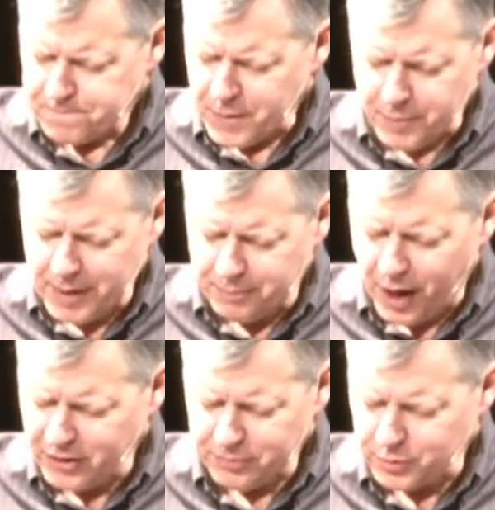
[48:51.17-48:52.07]
made
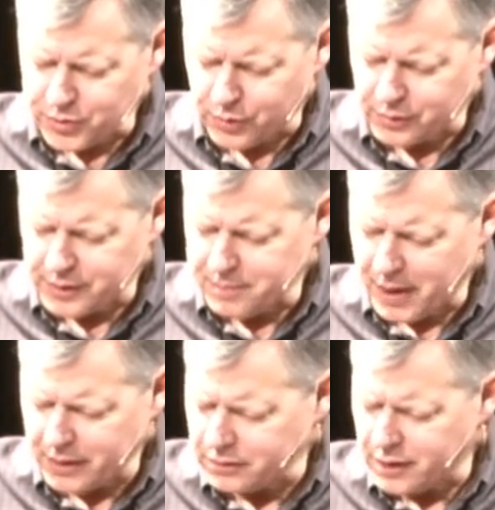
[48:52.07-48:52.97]
possible totally
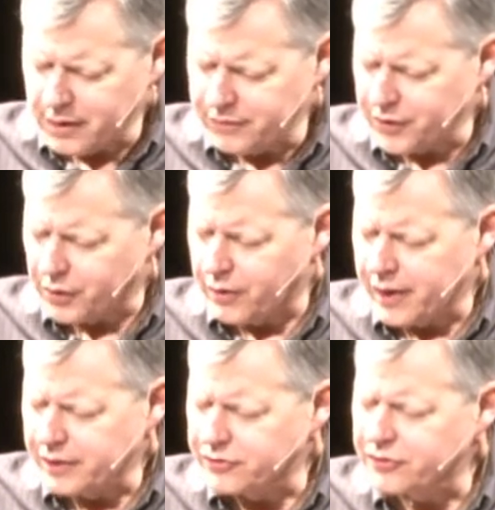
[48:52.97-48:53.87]
by the love and the
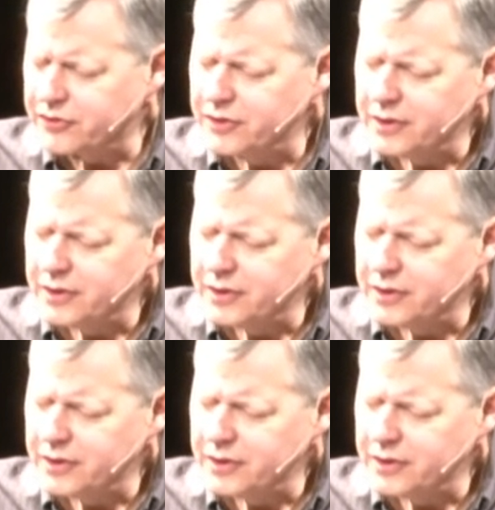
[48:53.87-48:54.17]
grace